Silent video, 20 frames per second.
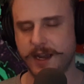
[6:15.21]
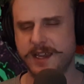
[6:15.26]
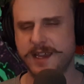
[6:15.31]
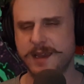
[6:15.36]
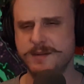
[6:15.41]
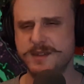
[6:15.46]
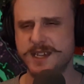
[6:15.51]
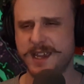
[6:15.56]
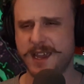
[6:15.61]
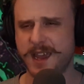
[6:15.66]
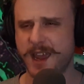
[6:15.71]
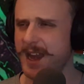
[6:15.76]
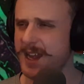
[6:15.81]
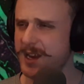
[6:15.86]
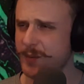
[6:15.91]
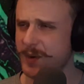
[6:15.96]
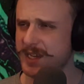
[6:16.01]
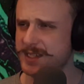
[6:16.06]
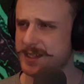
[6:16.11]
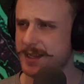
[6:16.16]
I keep
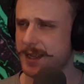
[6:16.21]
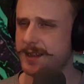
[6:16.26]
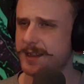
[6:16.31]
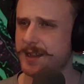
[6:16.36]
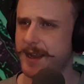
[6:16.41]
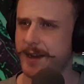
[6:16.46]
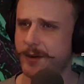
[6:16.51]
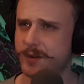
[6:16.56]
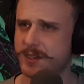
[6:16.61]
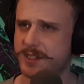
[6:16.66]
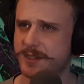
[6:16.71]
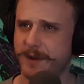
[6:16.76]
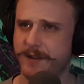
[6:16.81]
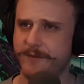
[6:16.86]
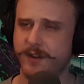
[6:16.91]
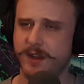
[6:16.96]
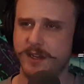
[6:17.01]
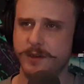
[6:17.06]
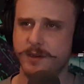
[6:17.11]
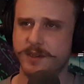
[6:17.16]
saying anyways lately. I
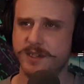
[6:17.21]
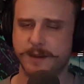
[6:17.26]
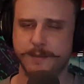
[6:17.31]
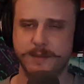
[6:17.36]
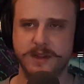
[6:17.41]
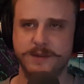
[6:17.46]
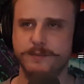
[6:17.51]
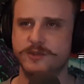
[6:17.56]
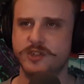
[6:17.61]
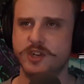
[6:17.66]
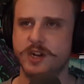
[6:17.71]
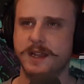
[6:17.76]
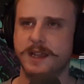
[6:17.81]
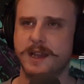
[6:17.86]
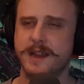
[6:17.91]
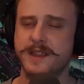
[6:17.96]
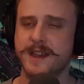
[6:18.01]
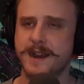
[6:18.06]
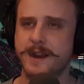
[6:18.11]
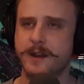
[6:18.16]
noticed in my videos. I've been
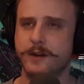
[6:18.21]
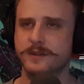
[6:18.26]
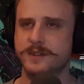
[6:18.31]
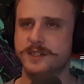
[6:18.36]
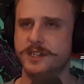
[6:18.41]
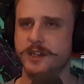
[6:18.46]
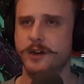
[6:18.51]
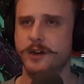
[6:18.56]
trying to cut that out.